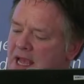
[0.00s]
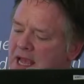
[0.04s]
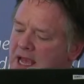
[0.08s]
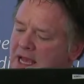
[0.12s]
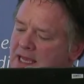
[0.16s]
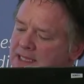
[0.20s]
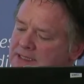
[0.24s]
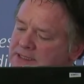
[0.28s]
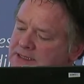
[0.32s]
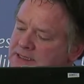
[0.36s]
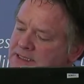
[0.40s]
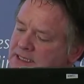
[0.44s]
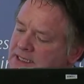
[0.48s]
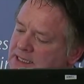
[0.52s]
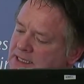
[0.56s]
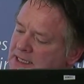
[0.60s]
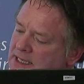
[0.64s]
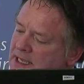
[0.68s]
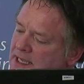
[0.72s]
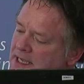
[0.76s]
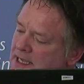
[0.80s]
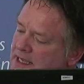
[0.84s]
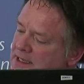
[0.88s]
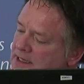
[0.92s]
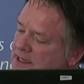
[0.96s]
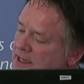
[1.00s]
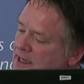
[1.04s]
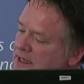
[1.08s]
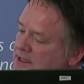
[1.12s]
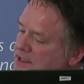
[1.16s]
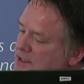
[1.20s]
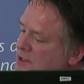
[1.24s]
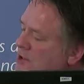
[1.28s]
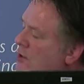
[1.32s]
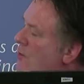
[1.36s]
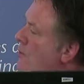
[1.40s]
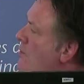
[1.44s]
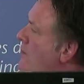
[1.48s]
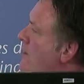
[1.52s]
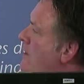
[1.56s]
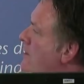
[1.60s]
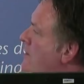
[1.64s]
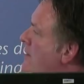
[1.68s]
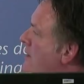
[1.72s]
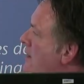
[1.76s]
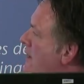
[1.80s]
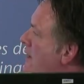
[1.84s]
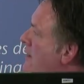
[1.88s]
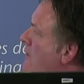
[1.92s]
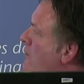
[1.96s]
And, uh, you know,
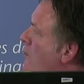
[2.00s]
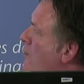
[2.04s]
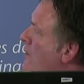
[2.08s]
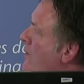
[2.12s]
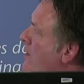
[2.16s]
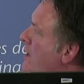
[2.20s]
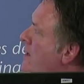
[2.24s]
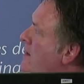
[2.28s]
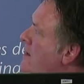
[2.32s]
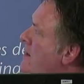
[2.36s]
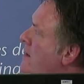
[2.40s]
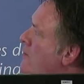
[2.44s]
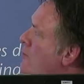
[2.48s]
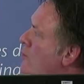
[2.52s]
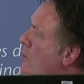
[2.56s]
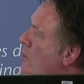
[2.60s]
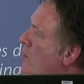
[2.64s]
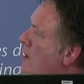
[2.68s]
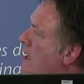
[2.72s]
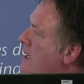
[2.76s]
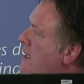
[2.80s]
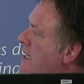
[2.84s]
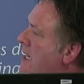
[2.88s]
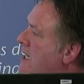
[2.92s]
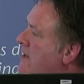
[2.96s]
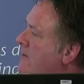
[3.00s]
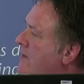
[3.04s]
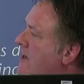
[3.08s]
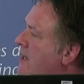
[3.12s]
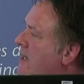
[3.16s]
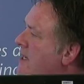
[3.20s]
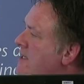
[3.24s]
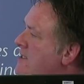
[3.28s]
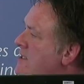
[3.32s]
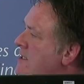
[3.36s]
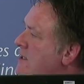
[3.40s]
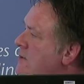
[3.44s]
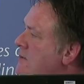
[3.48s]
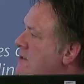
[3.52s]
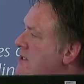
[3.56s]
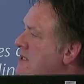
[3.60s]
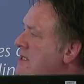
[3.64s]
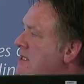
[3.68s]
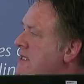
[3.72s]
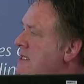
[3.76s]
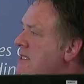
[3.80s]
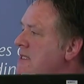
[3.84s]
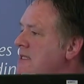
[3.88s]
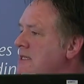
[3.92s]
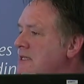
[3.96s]
within the role identification, there was
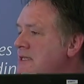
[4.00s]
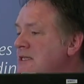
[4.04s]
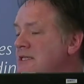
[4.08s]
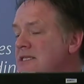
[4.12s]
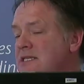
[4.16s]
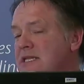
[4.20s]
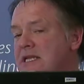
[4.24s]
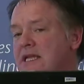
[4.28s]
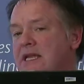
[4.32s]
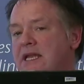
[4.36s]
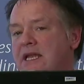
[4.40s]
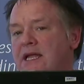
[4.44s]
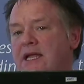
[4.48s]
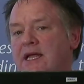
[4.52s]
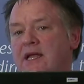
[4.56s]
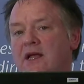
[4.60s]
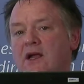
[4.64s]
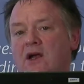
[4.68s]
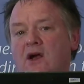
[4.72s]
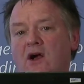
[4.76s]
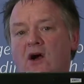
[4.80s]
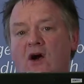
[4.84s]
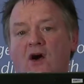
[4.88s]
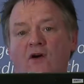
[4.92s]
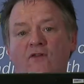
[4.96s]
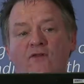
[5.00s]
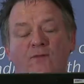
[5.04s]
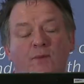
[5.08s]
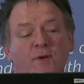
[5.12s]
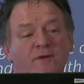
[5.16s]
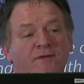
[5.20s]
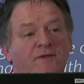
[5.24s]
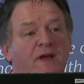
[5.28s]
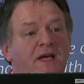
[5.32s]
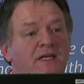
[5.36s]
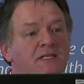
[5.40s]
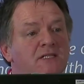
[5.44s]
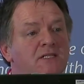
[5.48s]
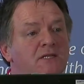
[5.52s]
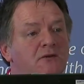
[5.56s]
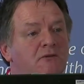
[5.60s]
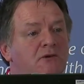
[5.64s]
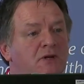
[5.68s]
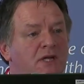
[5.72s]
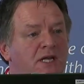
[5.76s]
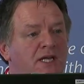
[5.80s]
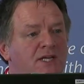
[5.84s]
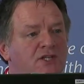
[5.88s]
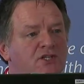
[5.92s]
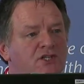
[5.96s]
the sustaining of professional
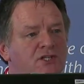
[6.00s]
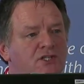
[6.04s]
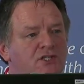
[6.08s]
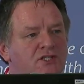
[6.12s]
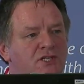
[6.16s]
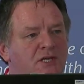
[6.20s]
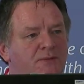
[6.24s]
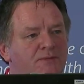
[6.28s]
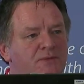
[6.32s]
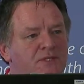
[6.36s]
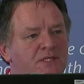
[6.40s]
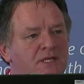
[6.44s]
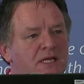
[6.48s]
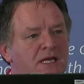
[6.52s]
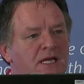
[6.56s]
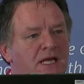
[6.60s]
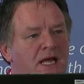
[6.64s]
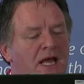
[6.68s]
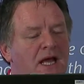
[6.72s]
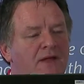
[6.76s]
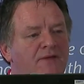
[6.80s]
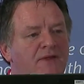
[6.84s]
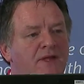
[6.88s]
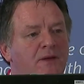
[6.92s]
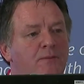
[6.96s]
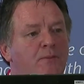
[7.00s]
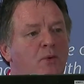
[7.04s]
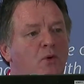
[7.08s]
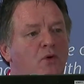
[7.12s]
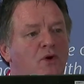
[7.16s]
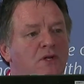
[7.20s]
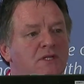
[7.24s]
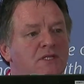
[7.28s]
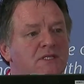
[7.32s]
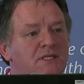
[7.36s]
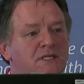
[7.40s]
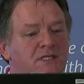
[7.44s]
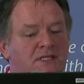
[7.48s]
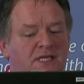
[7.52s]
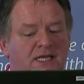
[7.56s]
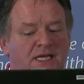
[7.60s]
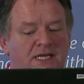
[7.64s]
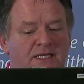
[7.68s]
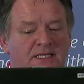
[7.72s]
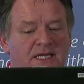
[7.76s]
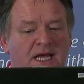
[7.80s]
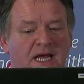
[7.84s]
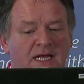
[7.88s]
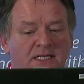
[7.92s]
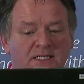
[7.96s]
relationships and the importance that they
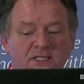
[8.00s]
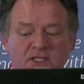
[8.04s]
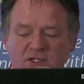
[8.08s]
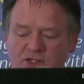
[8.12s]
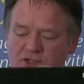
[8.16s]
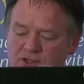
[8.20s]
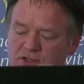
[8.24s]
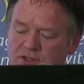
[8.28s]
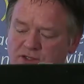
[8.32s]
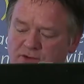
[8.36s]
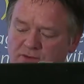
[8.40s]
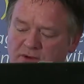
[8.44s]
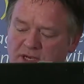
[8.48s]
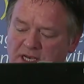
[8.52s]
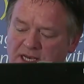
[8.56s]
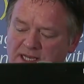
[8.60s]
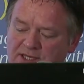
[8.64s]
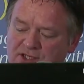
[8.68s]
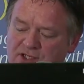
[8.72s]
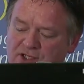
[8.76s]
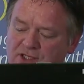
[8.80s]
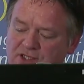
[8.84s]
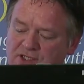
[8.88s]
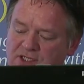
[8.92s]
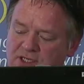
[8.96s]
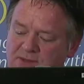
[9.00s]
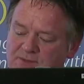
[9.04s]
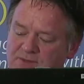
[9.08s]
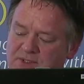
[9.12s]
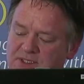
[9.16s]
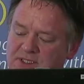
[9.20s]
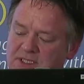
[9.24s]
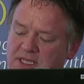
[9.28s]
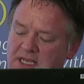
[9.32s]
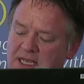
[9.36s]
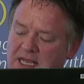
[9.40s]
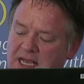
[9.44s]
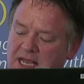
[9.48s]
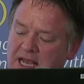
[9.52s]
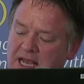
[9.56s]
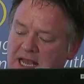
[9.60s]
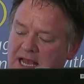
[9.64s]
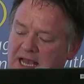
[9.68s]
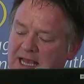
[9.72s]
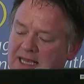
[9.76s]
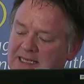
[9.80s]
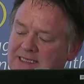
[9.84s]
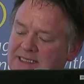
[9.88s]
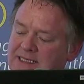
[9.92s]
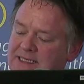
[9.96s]
attached to the relationships,
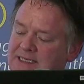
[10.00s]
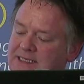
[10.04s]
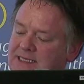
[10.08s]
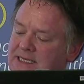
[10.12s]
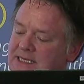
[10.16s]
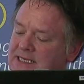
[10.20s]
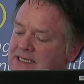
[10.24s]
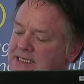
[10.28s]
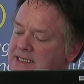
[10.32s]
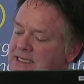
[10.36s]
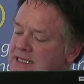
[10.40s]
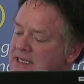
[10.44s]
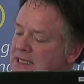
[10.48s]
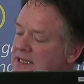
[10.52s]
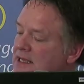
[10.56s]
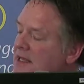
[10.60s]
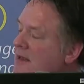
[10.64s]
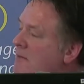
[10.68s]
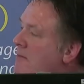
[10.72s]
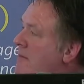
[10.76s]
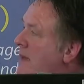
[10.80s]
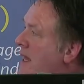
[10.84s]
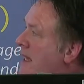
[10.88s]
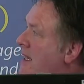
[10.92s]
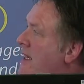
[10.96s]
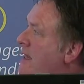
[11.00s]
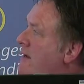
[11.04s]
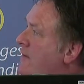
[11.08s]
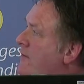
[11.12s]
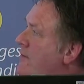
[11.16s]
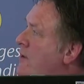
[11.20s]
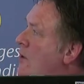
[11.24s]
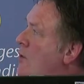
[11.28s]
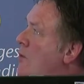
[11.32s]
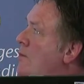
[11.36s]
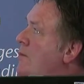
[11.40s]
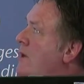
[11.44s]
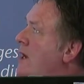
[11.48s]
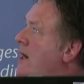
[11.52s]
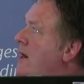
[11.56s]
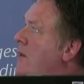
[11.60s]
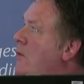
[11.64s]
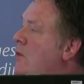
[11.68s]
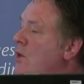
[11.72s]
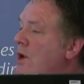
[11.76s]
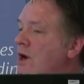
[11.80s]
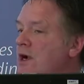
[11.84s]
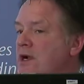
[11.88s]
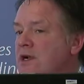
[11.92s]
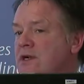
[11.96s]
and indeed many of the home care
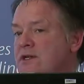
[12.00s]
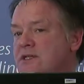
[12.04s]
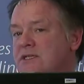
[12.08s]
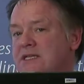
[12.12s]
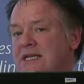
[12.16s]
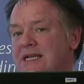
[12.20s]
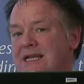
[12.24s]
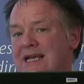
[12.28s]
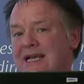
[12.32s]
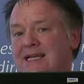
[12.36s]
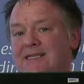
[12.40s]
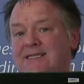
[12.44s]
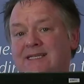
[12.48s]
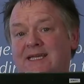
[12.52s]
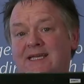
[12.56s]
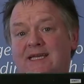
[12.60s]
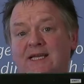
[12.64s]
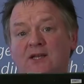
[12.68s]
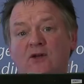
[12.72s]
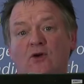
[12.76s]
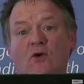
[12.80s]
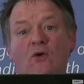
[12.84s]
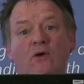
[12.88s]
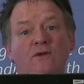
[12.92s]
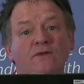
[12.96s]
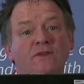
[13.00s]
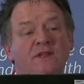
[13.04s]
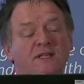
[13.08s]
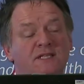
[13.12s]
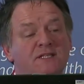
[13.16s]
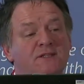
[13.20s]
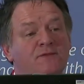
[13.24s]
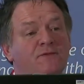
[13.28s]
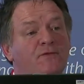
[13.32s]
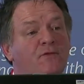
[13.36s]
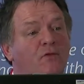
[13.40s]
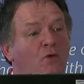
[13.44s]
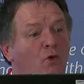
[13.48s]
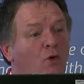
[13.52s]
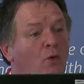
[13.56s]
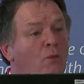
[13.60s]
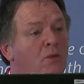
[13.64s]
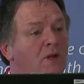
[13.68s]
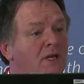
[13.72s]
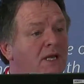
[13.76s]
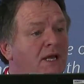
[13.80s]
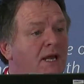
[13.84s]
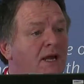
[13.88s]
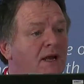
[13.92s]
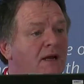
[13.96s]
workers had taken on this
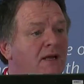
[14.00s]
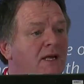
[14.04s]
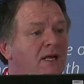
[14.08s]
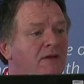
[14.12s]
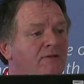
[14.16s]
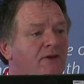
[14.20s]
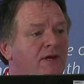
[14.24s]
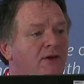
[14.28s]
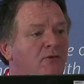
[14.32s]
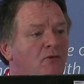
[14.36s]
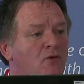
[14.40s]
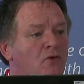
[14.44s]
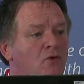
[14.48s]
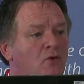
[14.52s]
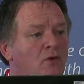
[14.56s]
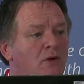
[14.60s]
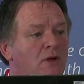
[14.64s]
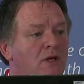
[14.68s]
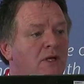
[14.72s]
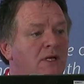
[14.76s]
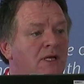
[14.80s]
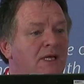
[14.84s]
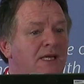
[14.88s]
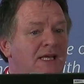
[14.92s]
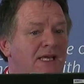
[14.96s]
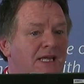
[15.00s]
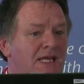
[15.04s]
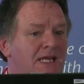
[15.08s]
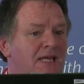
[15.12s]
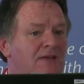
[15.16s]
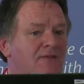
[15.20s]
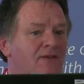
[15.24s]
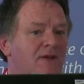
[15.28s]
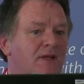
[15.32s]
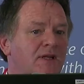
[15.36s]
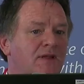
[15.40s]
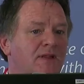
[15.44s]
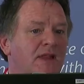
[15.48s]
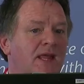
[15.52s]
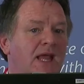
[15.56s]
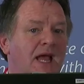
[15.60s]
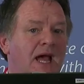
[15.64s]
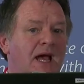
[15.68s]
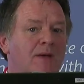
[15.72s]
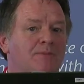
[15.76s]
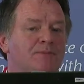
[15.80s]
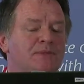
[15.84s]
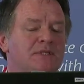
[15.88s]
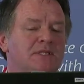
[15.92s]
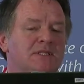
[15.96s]
formal caregiving role even in the
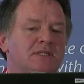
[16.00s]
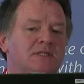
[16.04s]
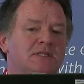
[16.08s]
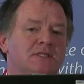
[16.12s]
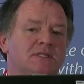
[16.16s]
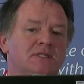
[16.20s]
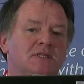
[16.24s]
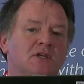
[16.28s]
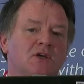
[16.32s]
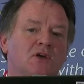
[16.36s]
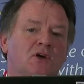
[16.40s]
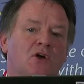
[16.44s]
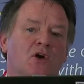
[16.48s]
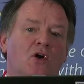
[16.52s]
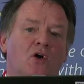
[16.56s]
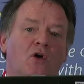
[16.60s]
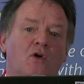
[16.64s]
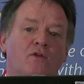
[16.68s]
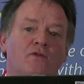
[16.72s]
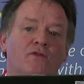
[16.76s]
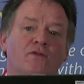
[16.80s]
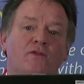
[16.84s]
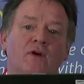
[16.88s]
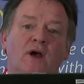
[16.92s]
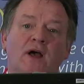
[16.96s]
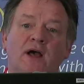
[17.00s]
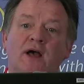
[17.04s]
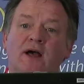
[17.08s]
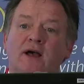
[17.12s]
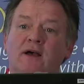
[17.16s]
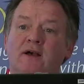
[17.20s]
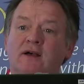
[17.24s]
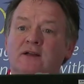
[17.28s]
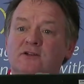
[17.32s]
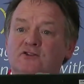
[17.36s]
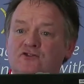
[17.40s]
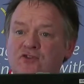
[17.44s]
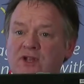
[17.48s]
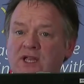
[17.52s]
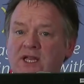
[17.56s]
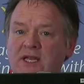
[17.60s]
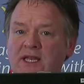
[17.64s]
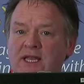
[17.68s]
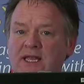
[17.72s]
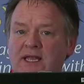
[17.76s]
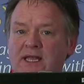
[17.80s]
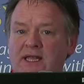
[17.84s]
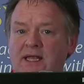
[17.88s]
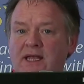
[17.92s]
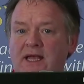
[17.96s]
absence of uh,
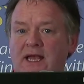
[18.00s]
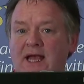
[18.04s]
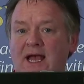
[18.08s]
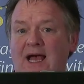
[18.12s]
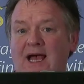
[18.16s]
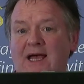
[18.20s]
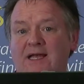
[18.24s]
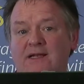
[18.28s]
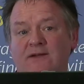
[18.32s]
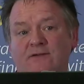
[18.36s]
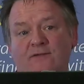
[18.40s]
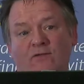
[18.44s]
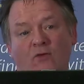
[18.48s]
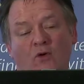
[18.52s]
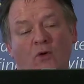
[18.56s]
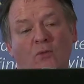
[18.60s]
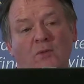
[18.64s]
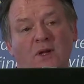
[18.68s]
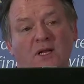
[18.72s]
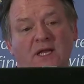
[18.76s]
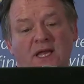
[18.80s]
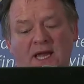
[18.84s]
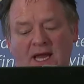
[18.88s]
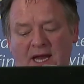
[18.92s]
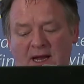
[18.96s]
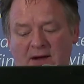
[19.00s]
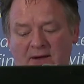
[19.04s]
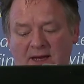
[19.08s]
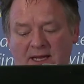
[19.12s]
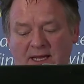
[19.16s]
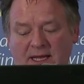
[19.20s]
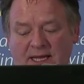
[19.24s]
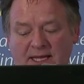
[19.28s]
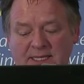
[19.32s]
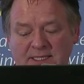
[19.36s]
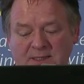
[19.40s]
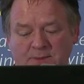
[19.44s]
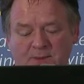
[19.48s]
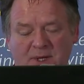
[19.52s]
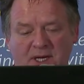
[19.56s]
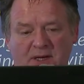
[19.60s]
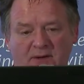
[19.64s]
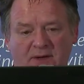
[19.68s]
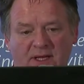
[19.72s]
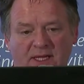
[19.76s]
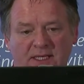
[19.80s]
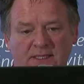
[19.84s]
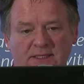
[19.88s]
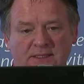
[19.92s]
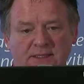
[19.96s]
training and formal caring
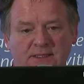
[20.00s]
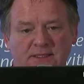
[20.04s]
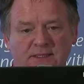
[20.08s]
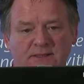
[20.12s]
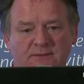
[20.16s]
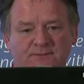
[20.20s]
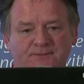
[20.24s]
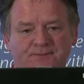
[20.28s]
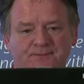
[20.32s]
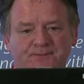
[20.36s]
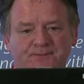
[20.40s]
experience.